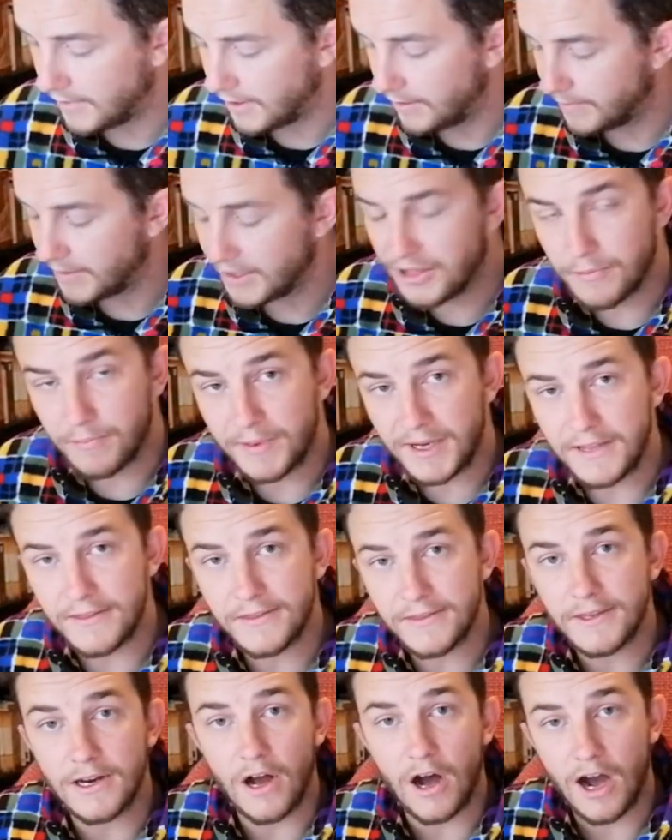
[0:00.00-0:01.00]
But the bit
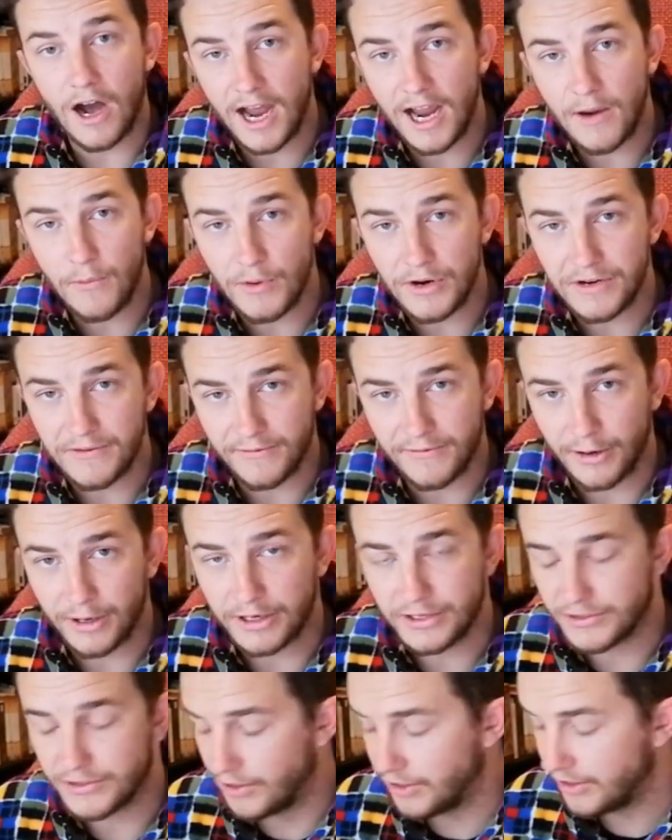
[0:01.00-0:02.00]
that I want to
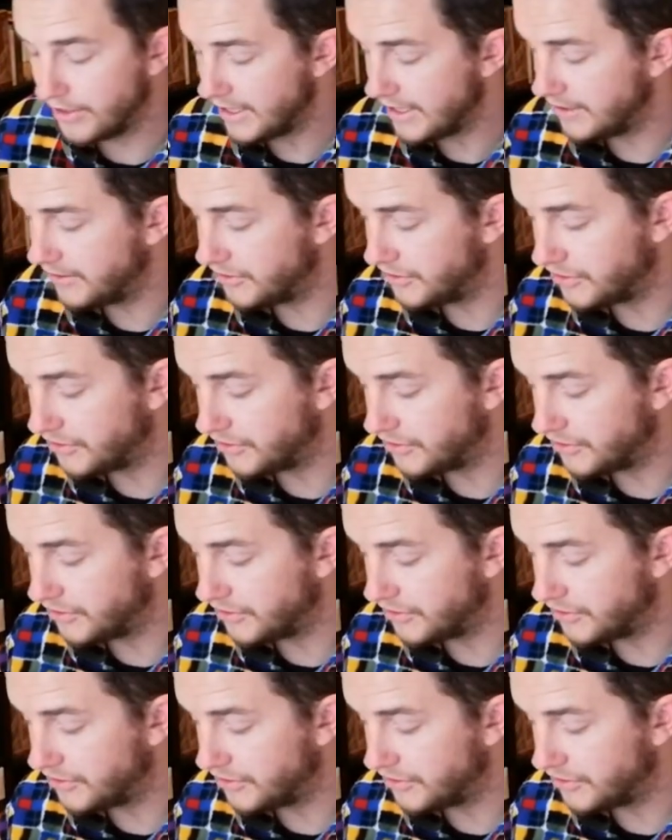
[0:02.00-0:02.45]
focus on is